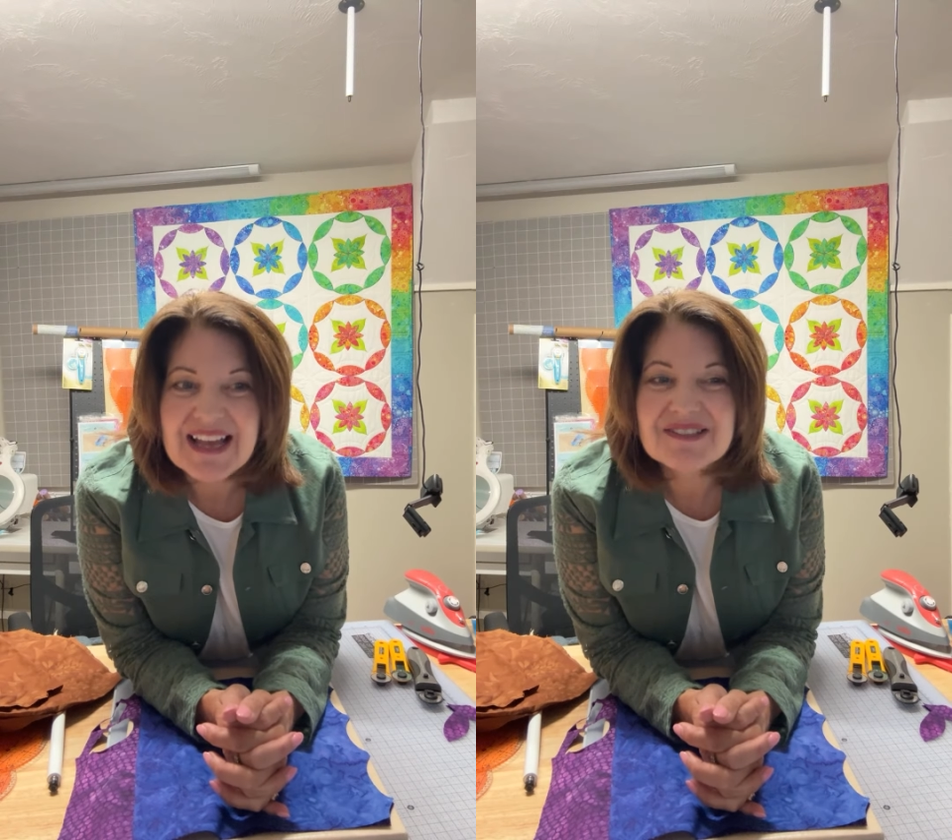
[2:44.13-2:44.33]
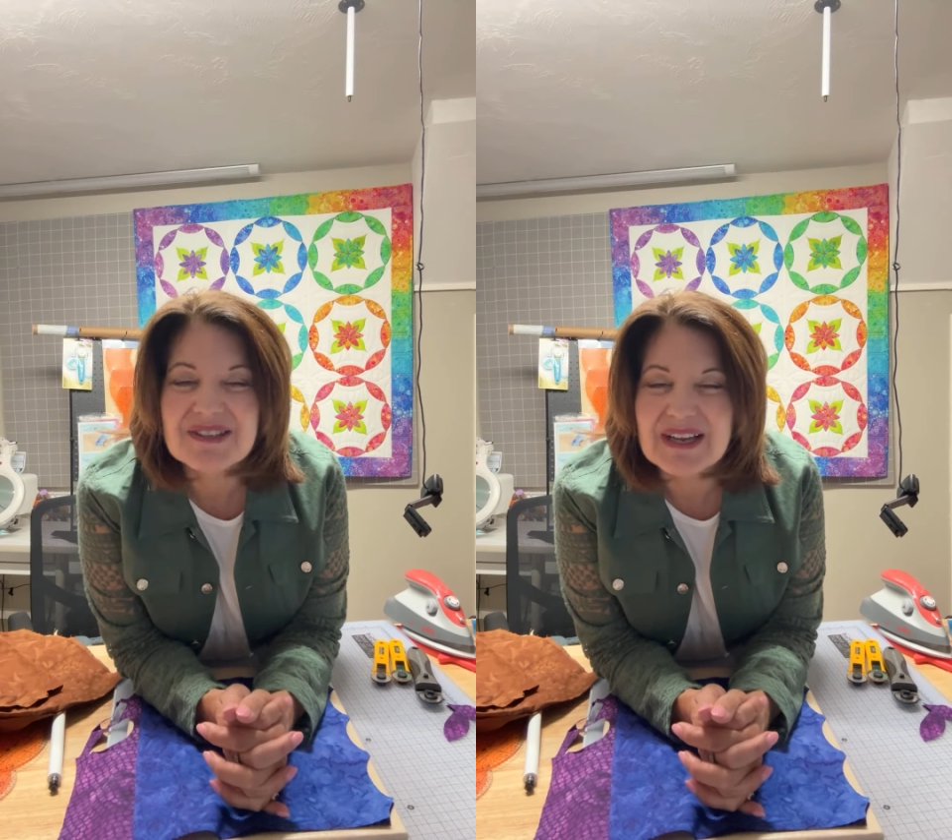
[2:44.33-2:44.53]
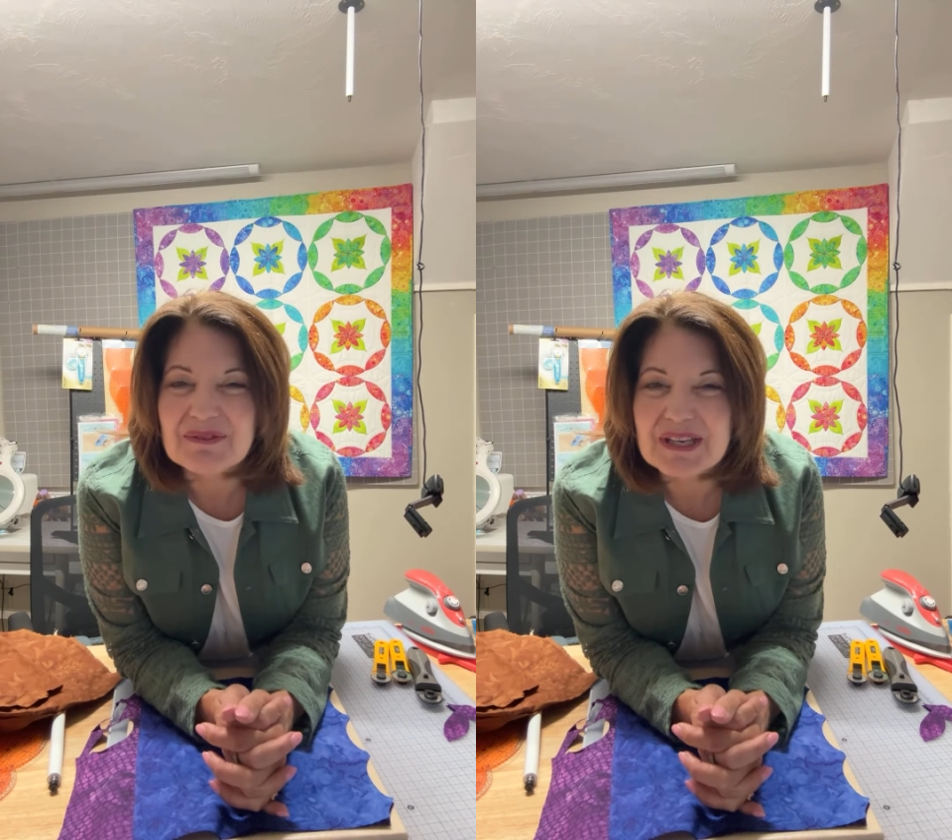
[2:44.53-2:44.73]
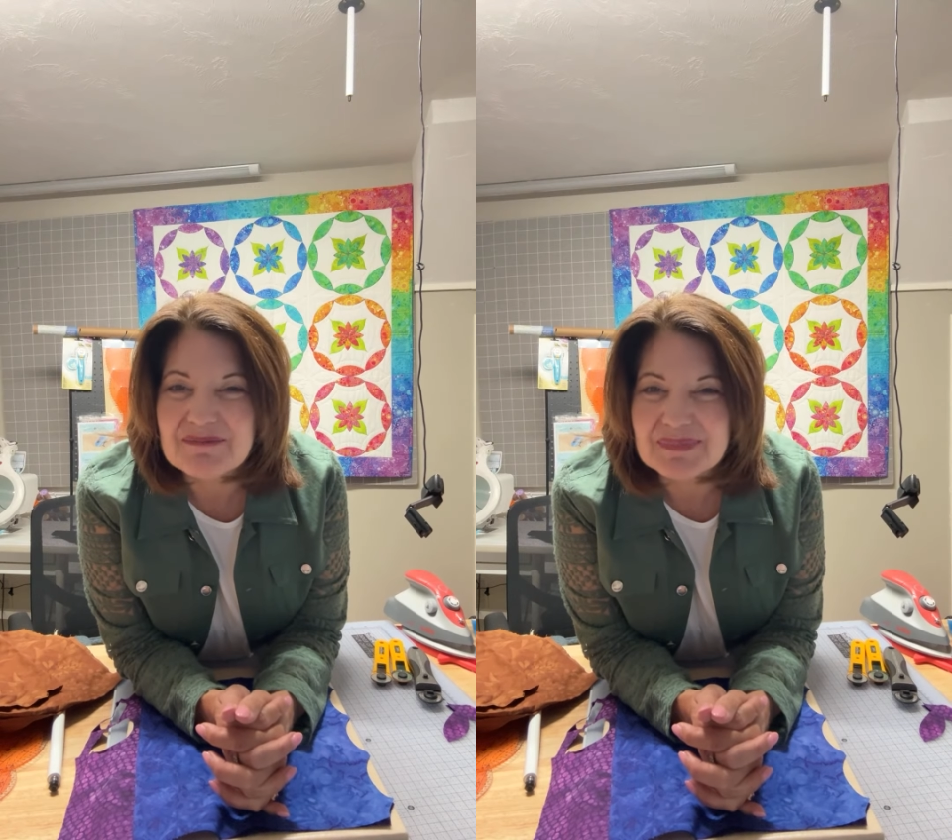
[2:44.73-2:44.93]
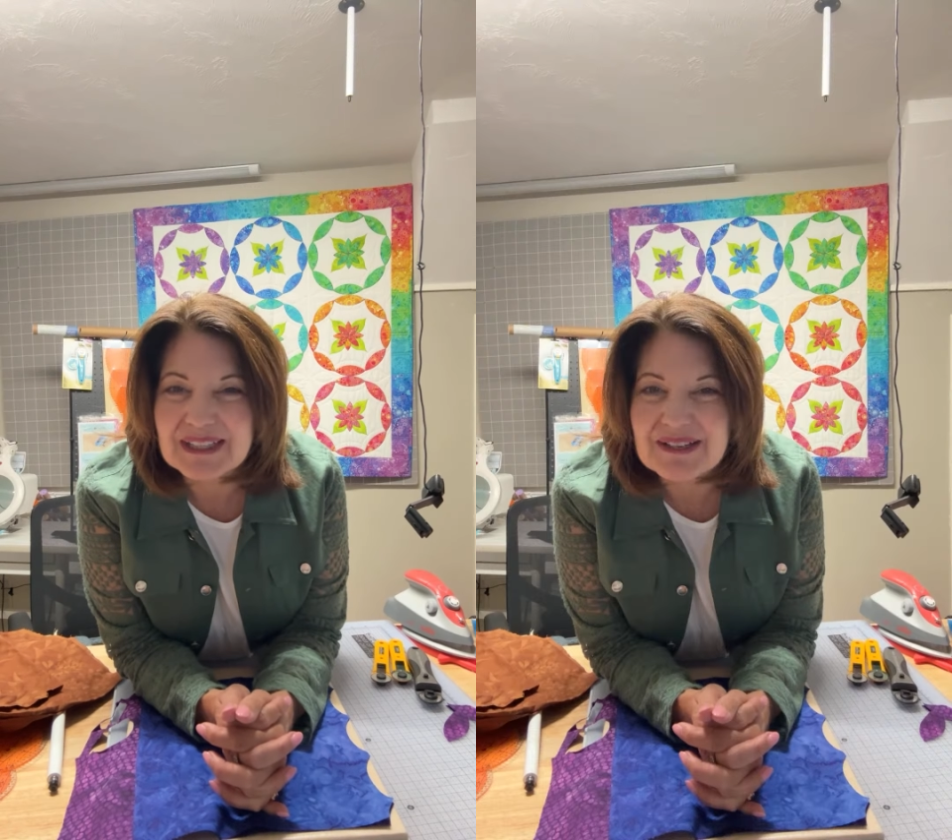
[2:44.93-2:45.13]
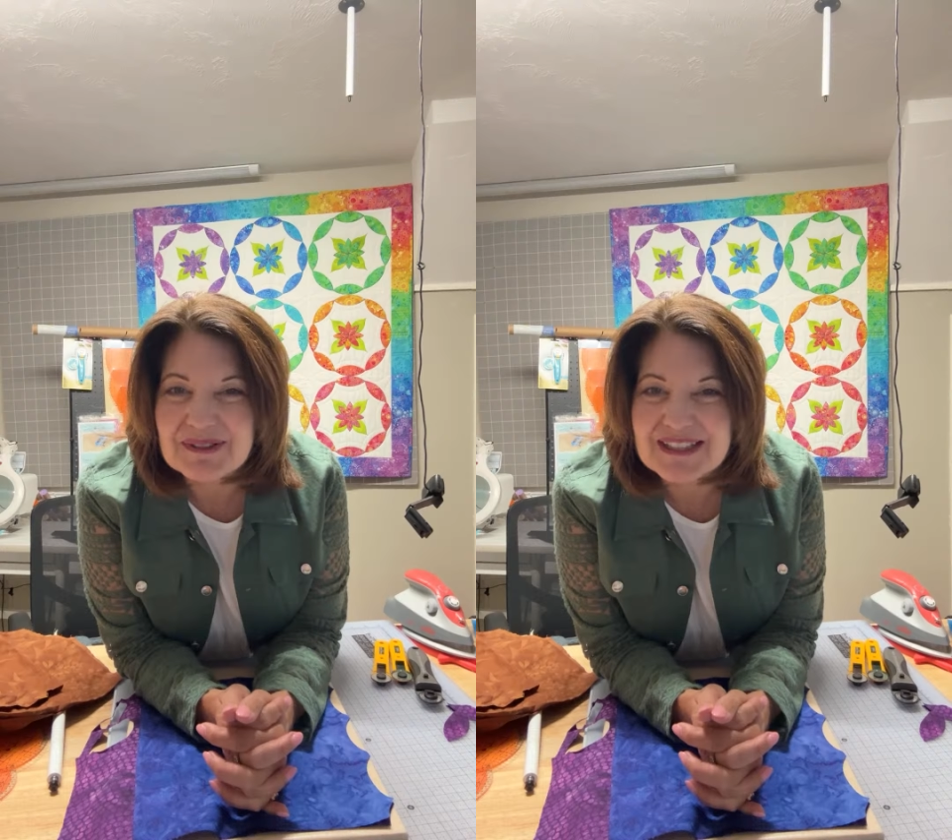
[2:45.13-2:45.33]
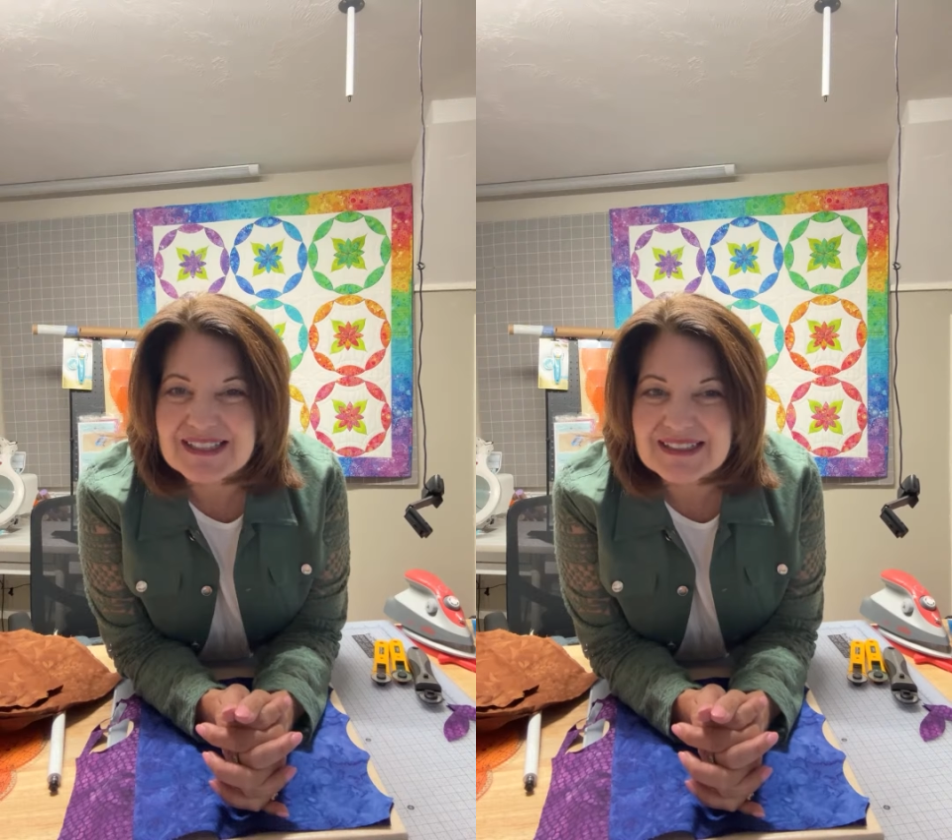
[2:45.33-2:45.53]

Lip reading: so that we can play with this